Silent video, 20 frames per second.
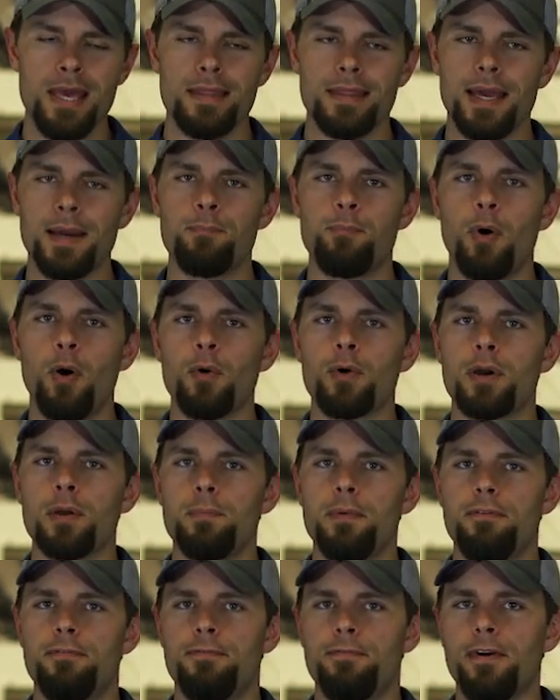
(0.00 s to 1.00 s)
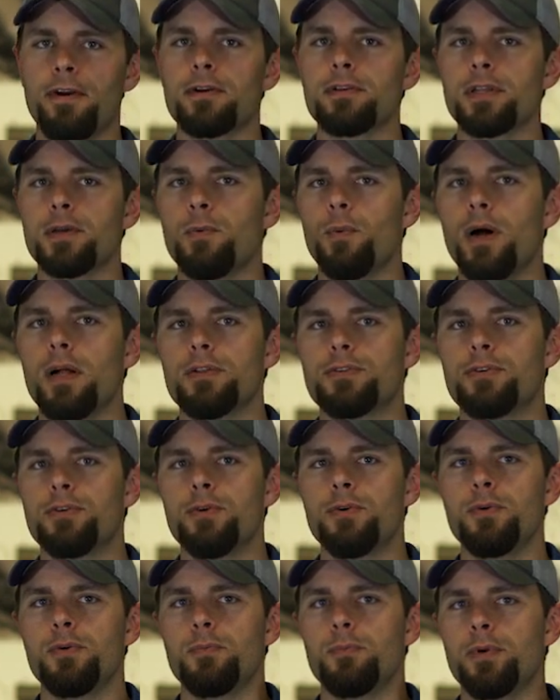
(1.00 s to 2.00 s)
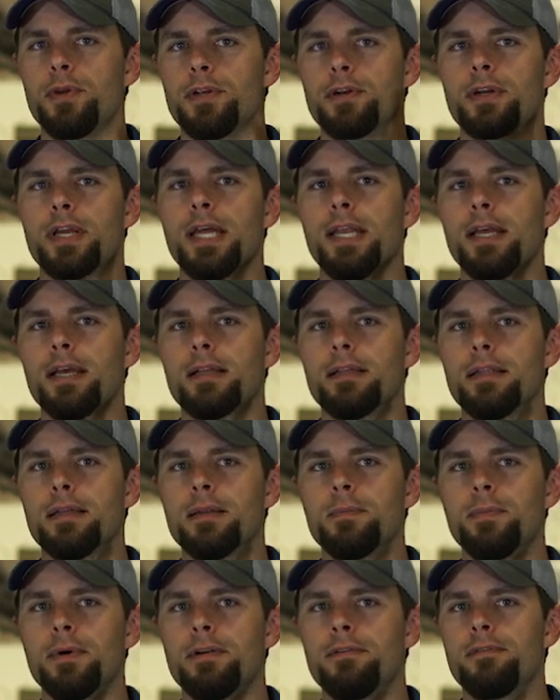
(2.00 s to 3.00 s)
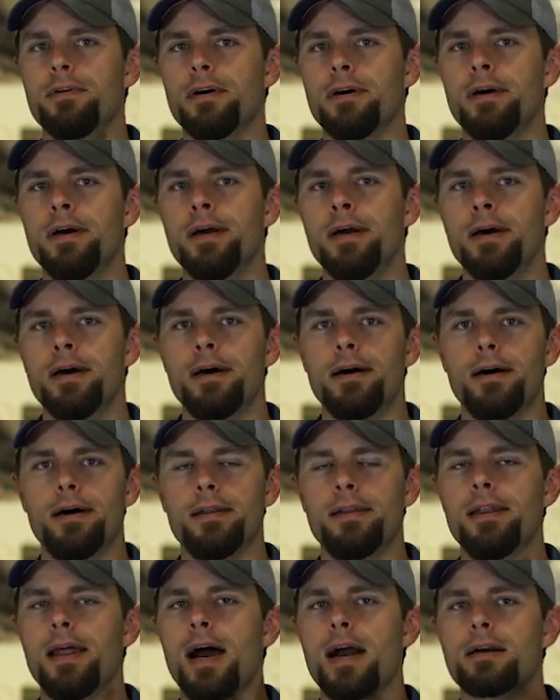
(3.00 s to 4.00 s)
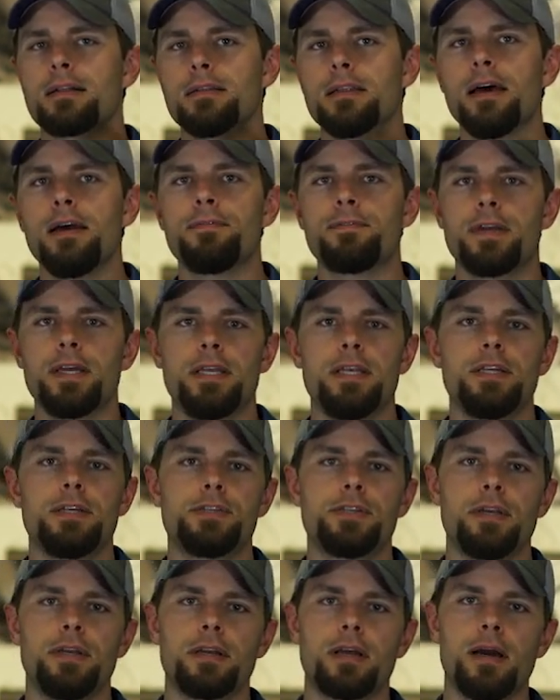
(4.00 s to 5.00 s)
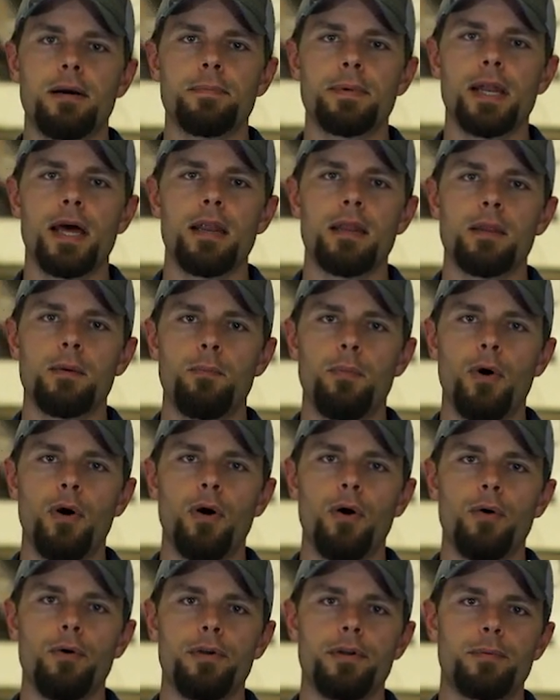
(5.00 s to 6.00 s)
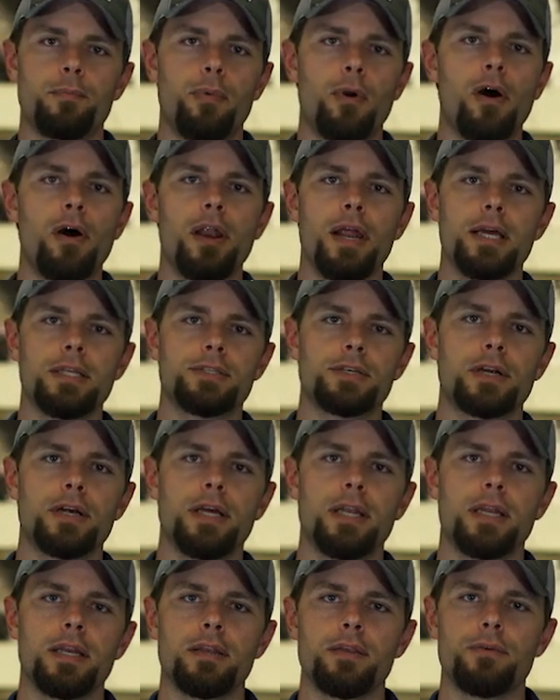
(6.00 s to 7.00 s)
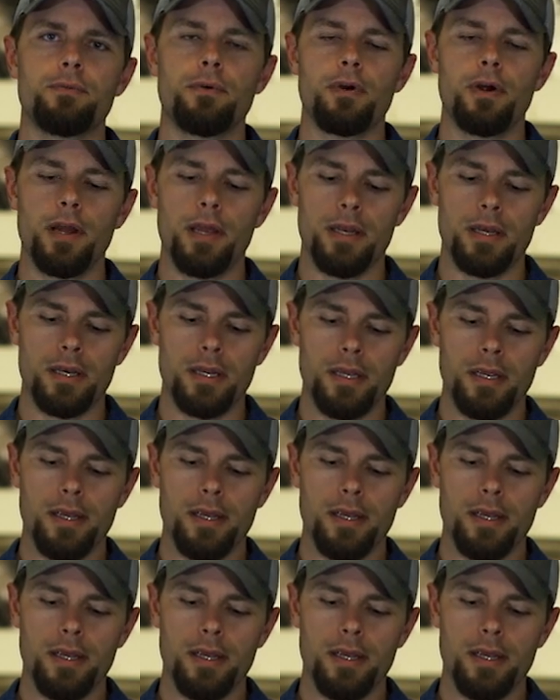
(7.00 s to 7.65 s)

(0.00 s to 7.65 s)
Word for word: That bow could be fairly well tuned, but you're getting a little bit of a, a knock left condition coming out of the bow. Your broadheads are hitting to the right.